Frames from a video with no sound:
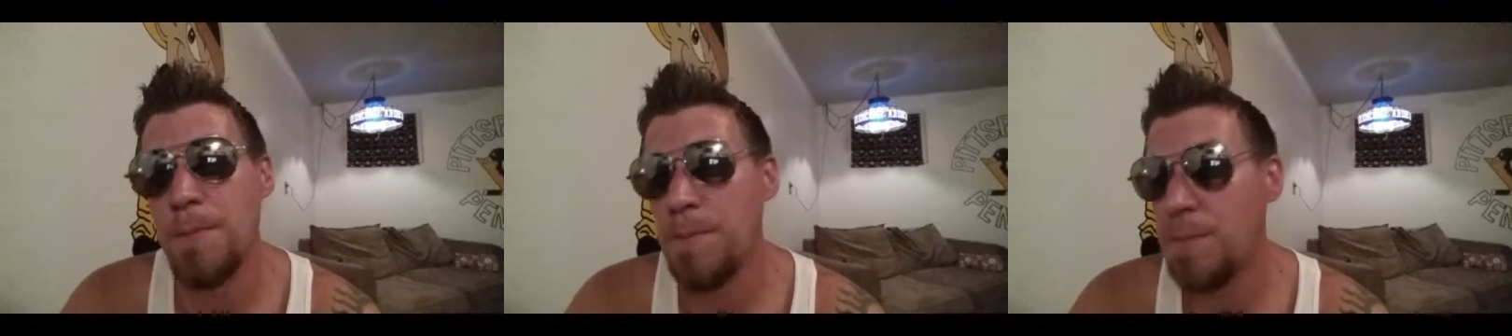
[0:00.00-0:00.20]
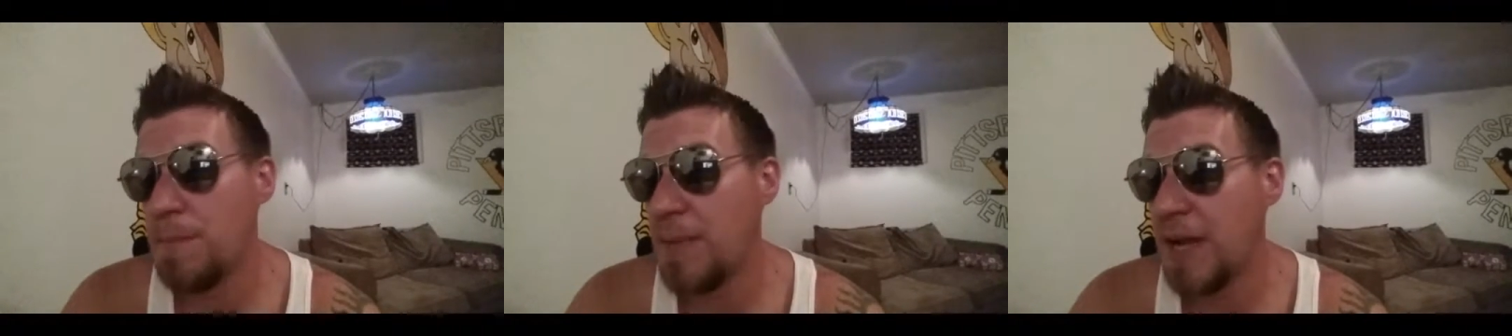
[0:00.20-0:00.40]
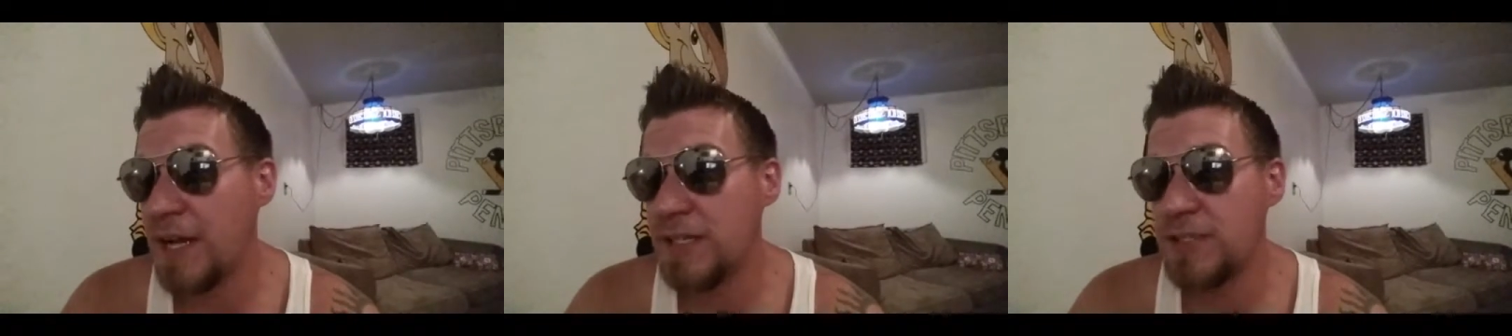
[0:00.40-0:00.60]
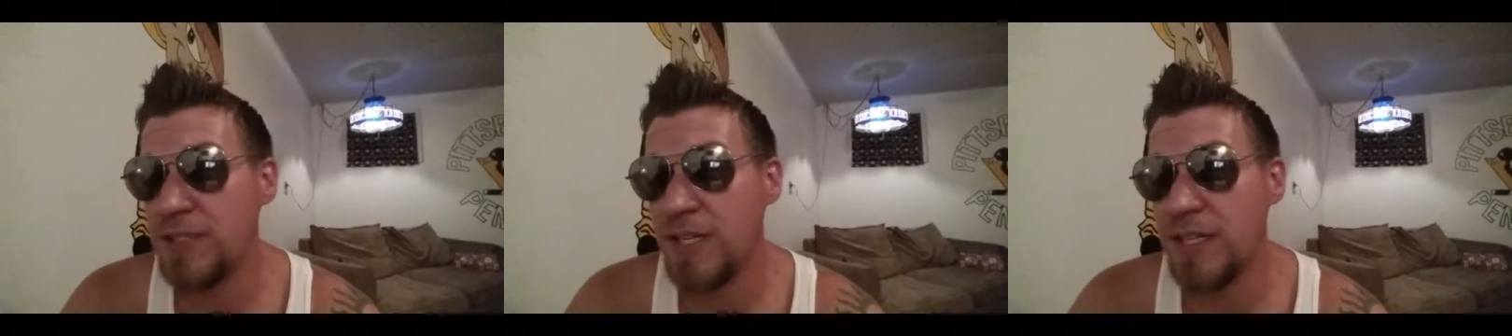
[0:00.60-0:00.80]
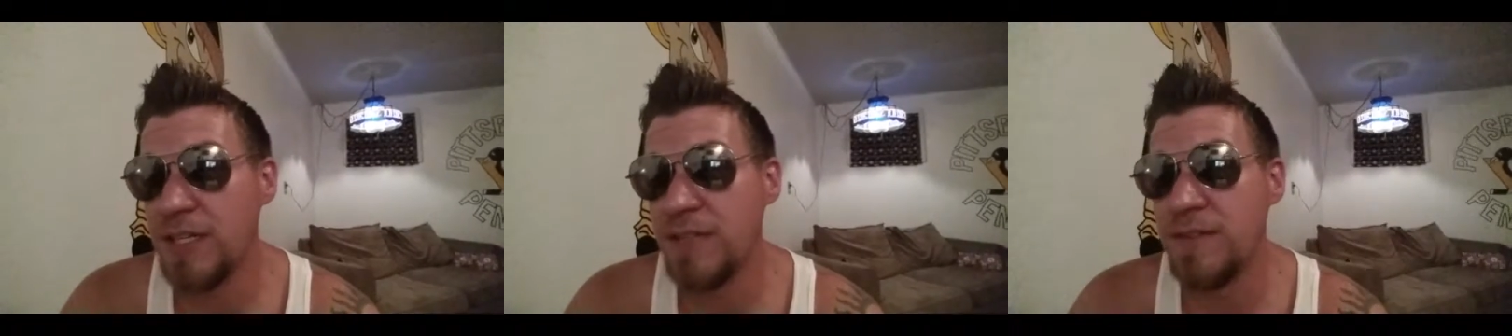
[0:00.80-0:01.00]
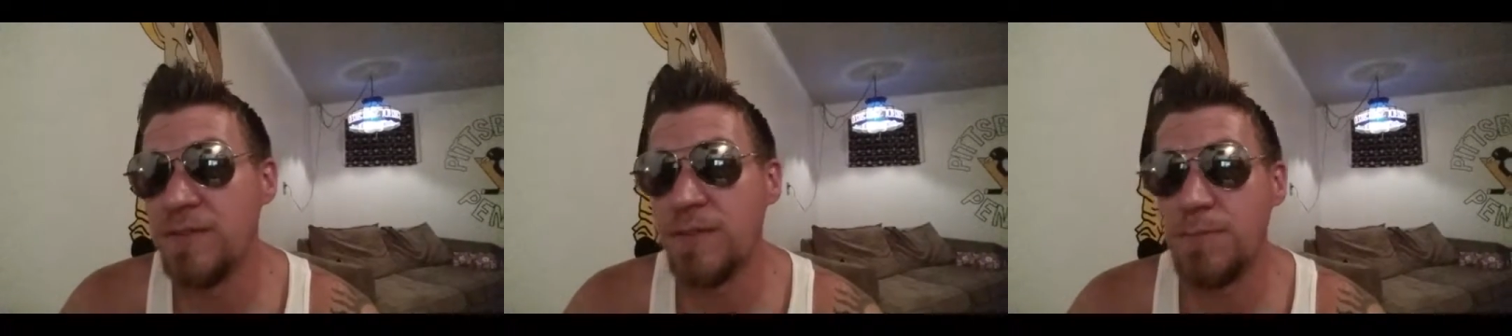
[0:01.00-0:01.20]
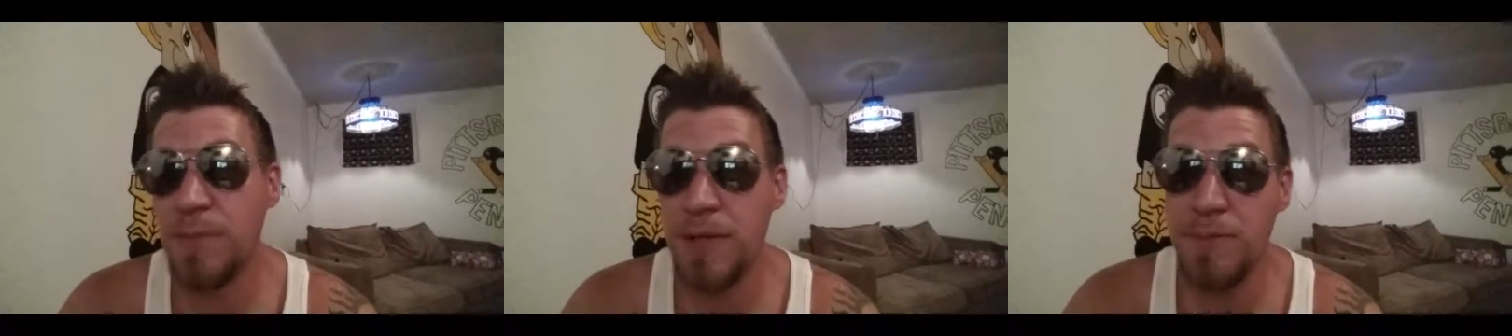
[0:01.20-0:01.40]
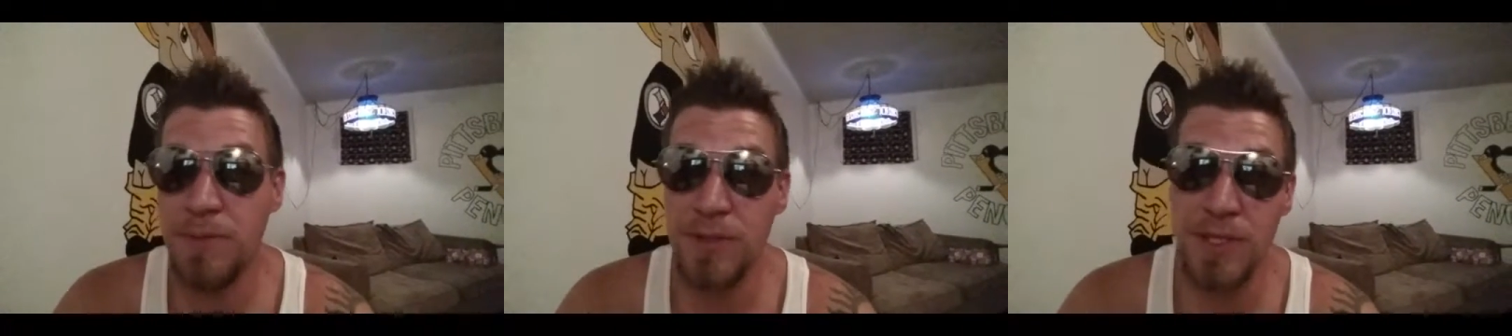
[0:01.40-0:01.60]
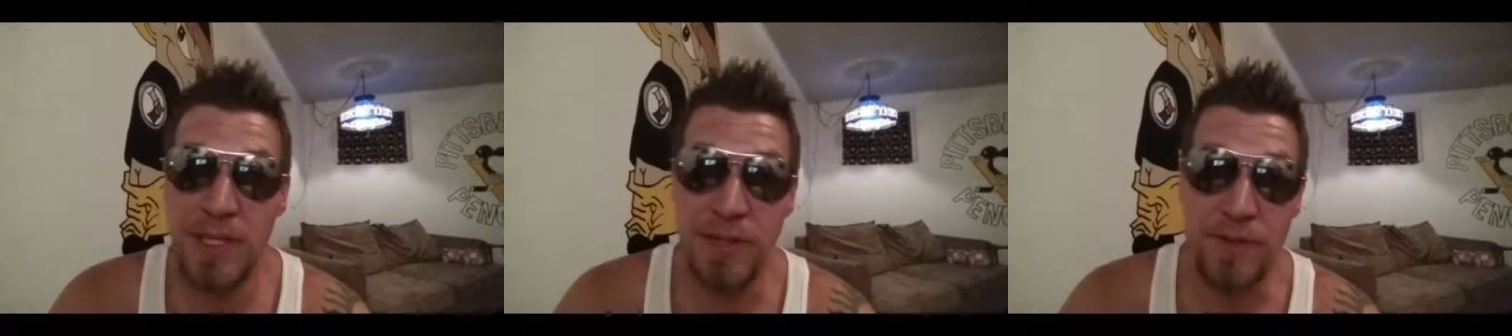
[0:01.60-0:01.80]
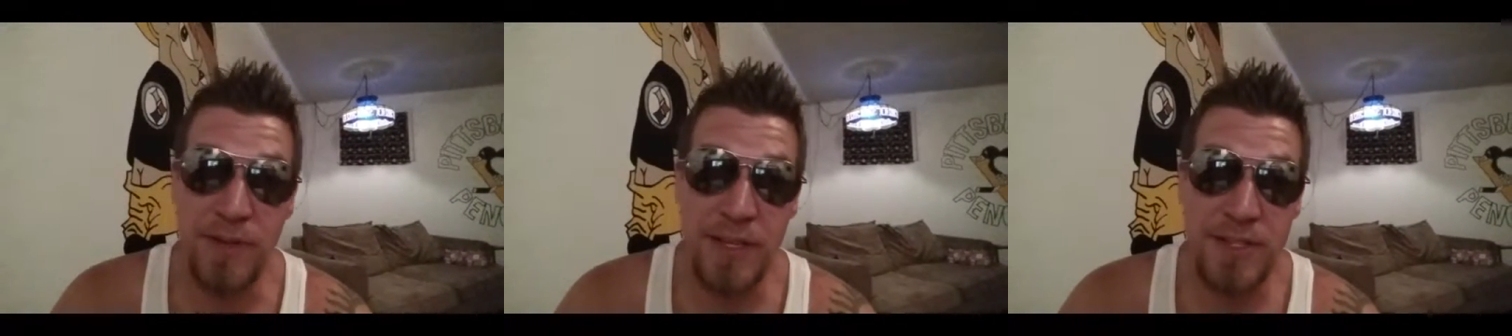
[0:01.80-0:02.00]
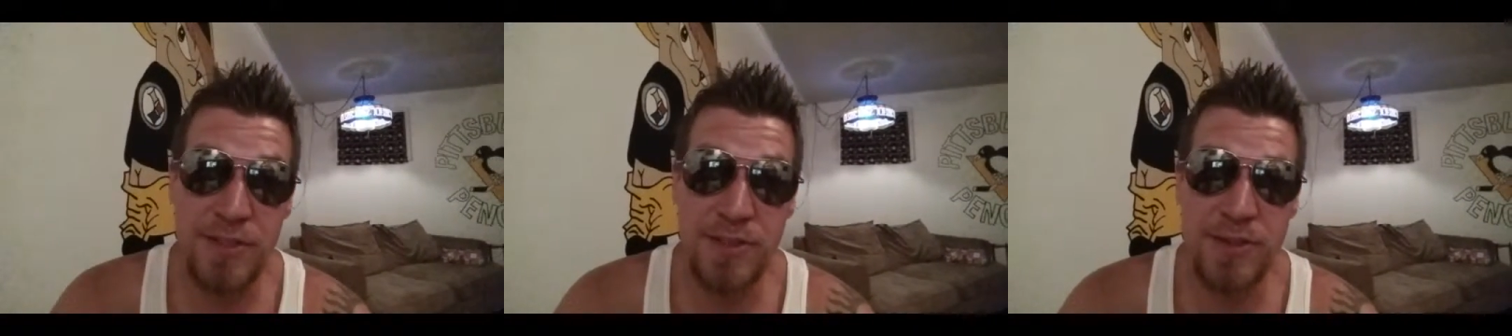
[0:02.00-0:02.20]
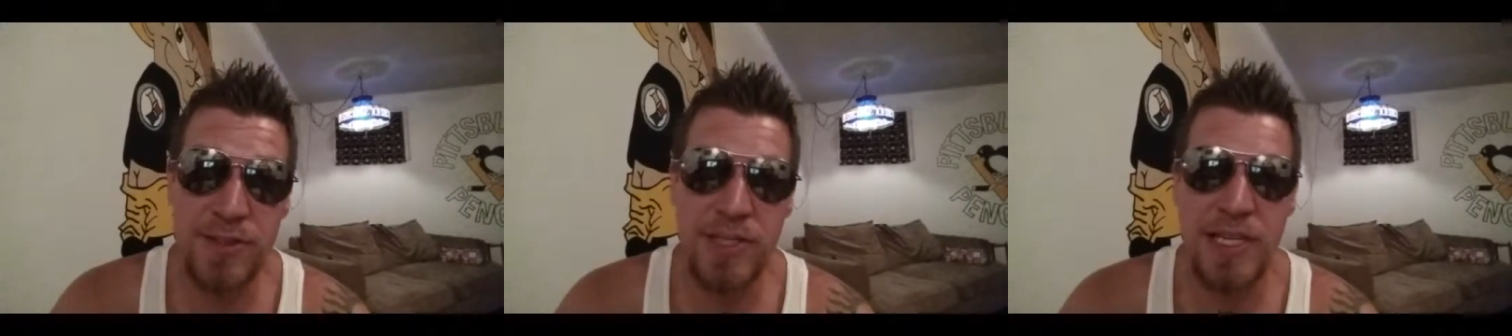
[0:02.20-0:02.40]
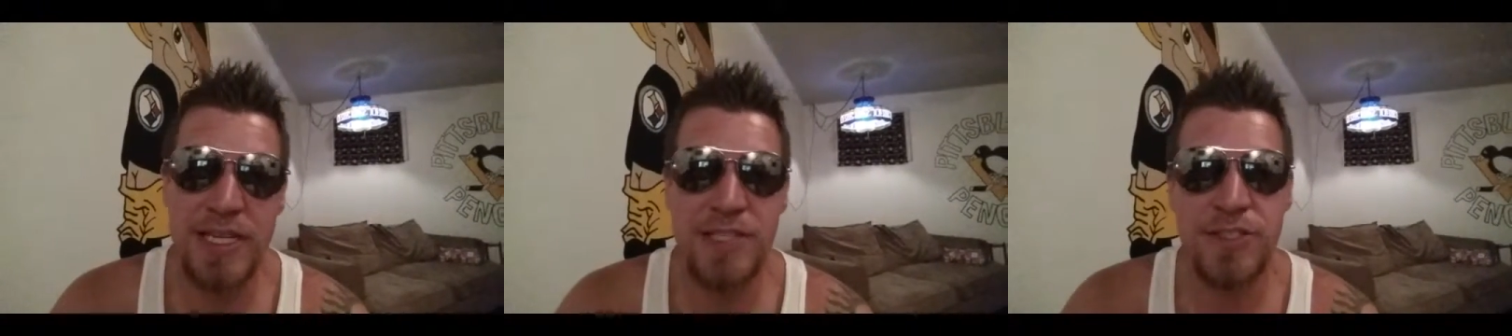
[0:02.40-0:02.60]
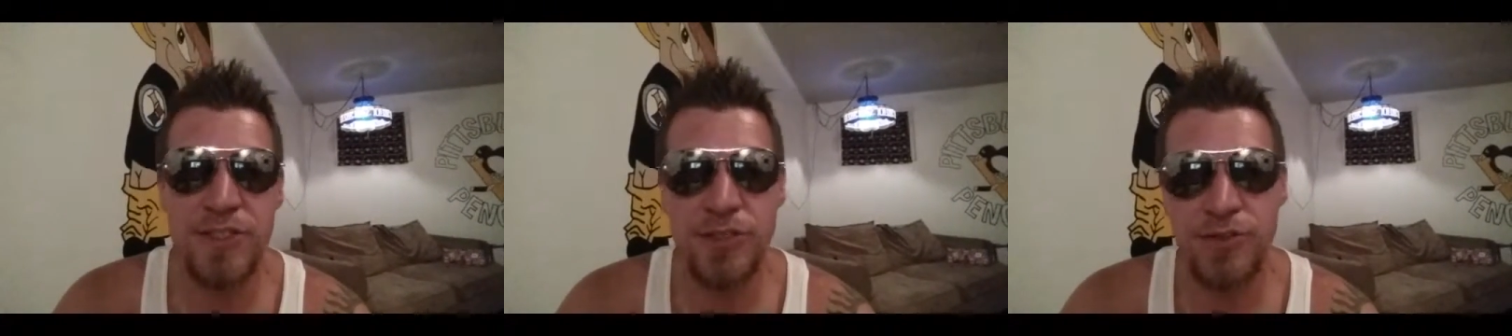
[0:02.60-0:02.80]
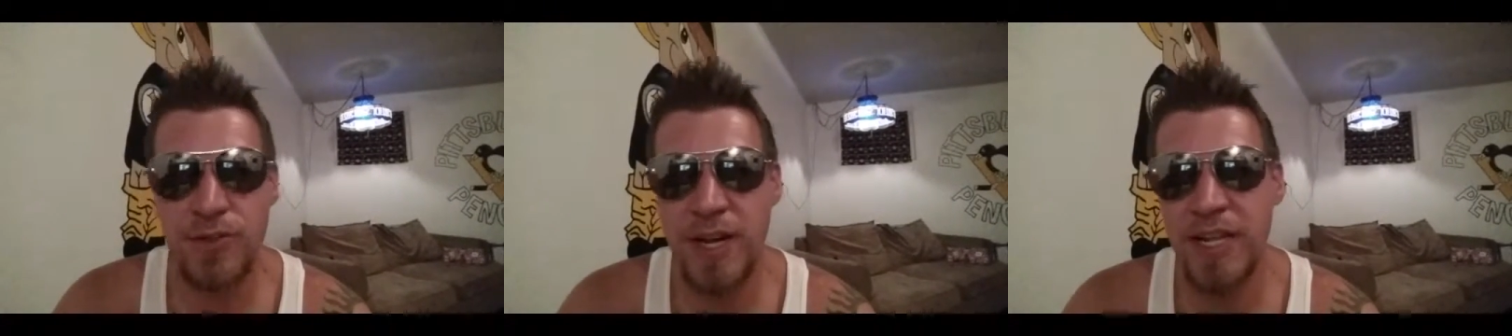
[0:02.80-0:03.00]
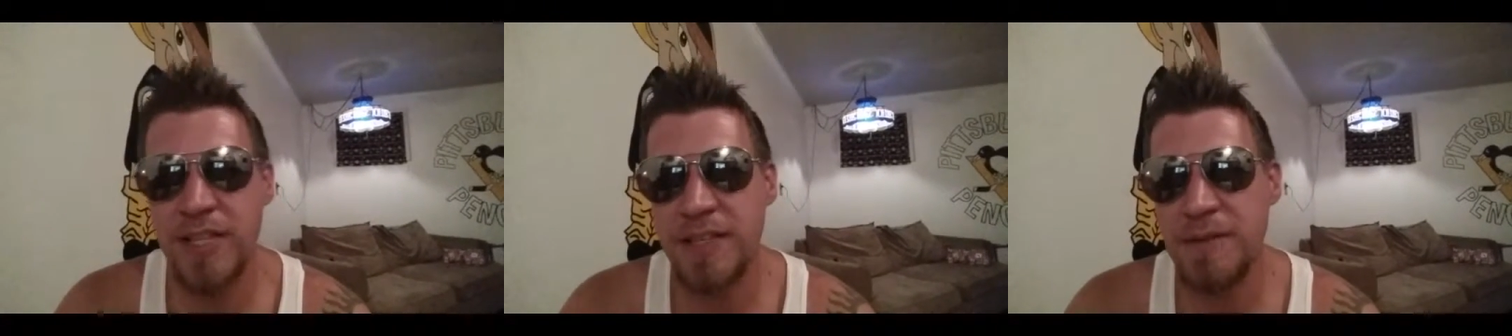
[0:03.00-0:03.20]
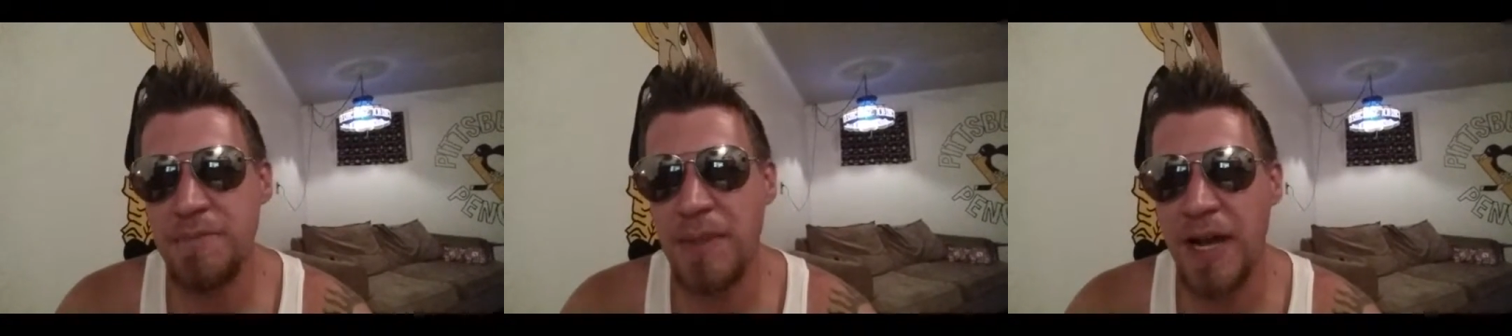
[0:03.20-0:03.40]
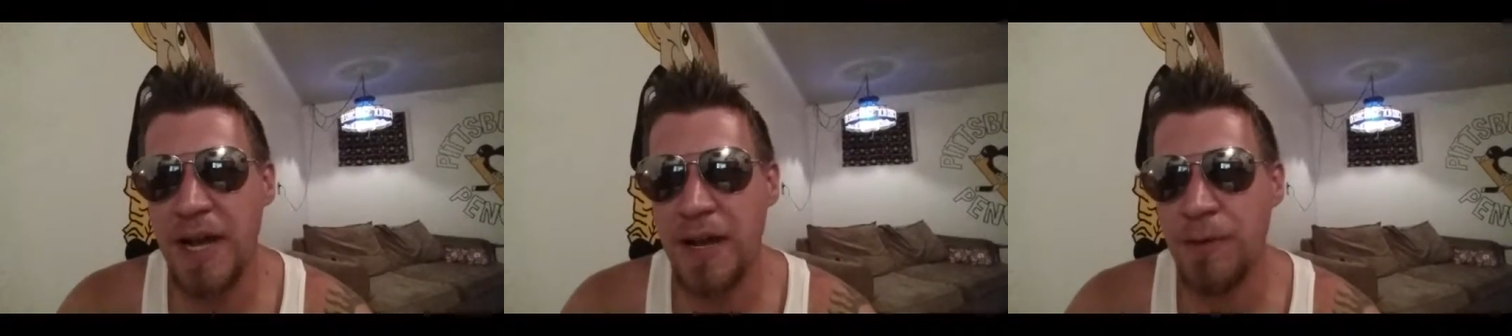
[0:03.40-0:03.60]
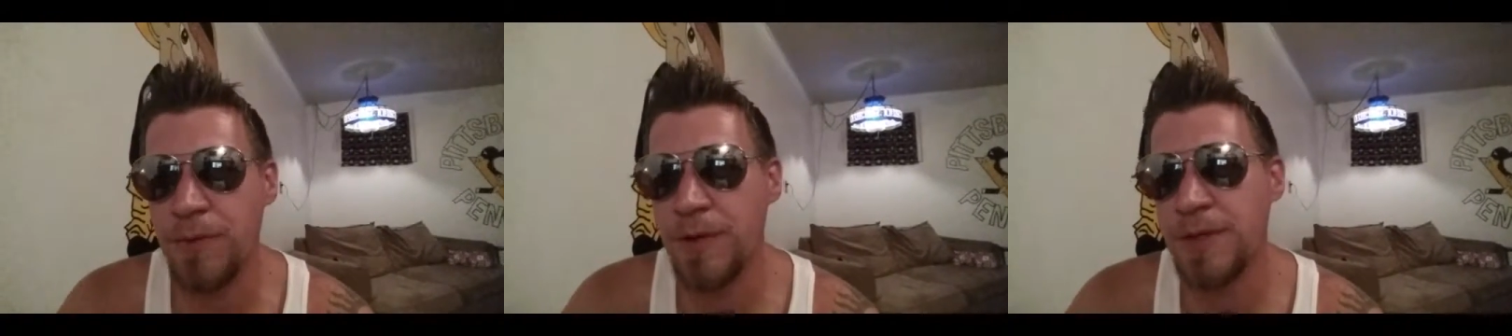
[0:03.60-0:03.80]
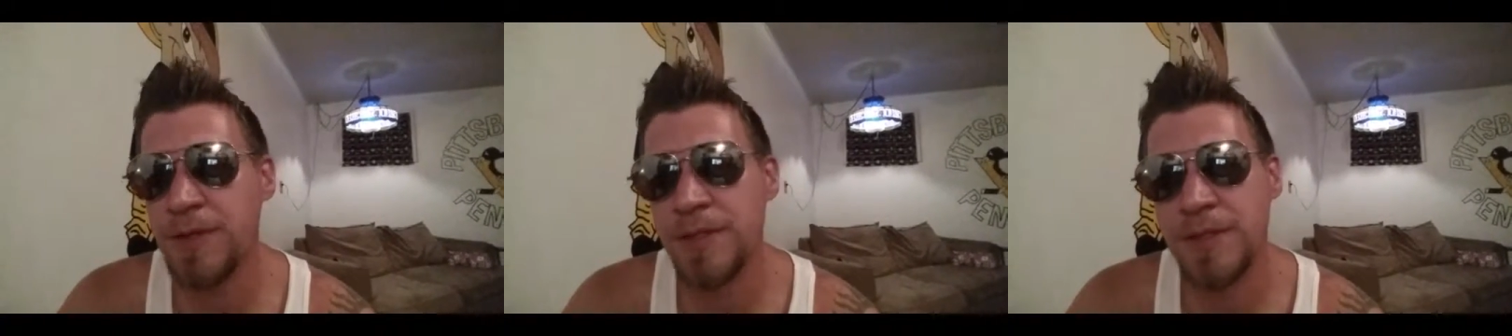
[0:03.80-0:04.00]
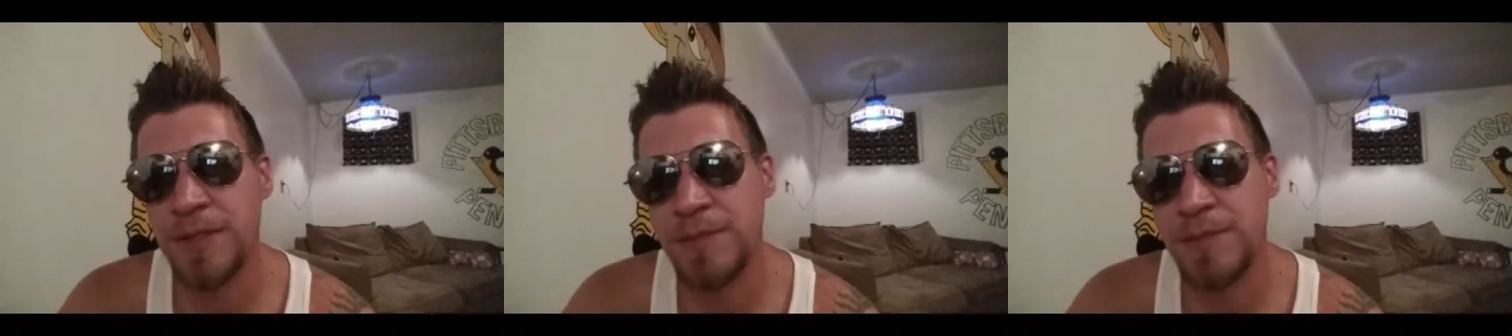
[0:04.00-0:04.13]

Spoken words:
Match of people that can wrestle against strength and power.